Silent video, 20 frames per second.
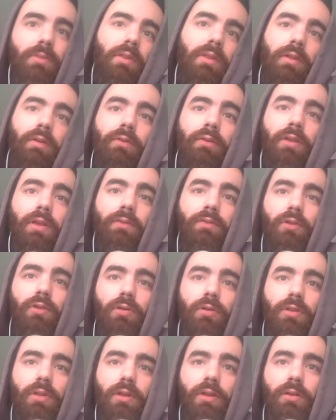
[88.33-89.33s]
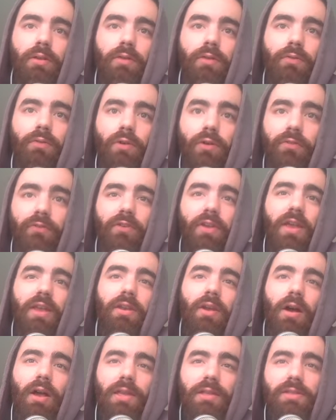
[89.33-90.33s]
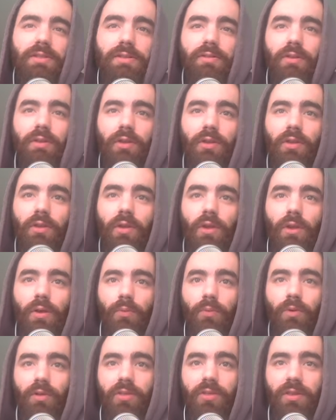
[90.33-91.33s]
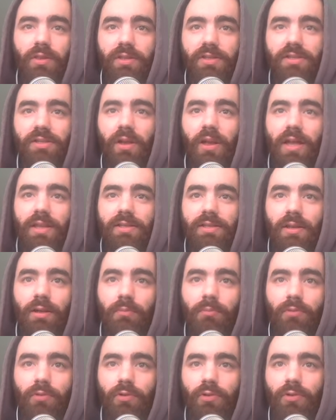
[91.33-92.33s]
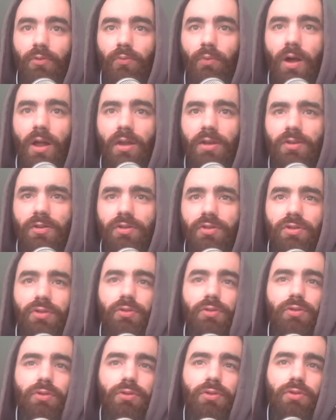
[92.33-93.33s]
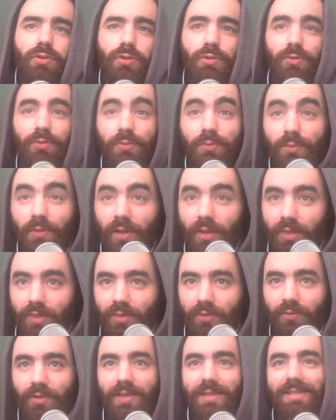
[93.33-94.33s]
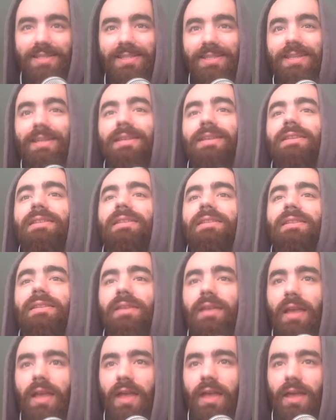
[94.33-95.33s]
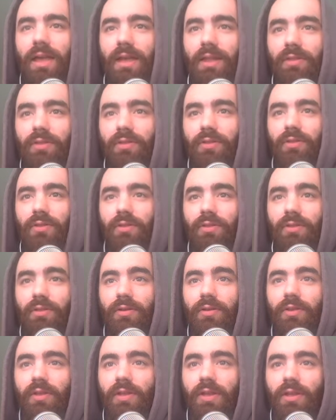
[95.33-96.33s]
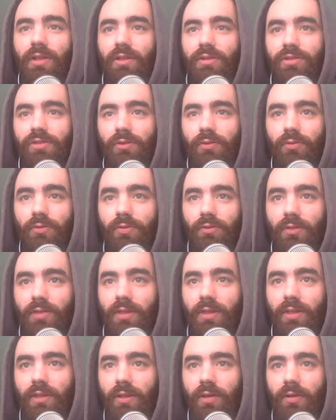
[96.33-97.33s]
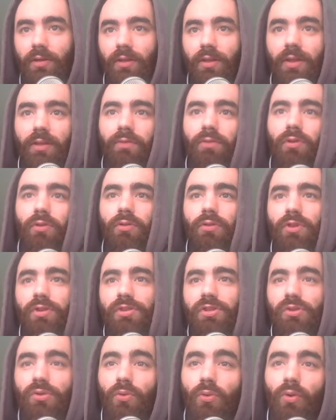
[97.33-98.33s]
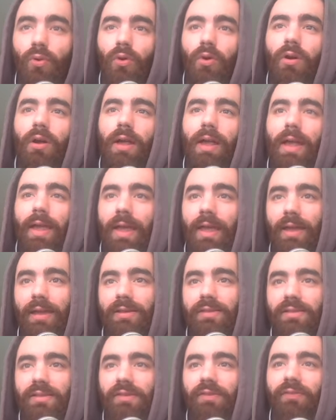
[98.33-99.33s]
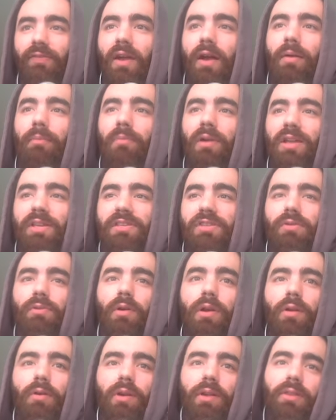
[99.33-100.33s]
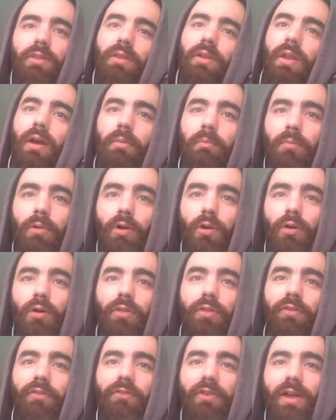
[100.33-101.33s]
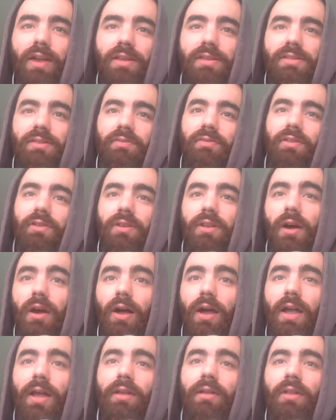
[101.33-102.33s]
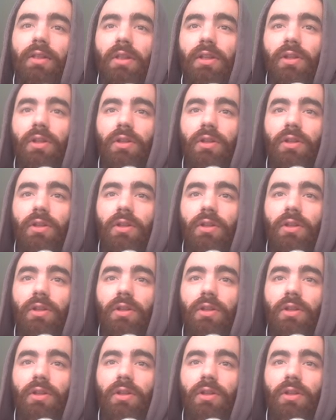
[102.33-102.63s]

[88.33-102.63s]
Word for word: They would give you the, you've got a fair dice with the sides numbered one, two, two, two, three, six, and so then they give you the score x is found by squaring the number on the face of the die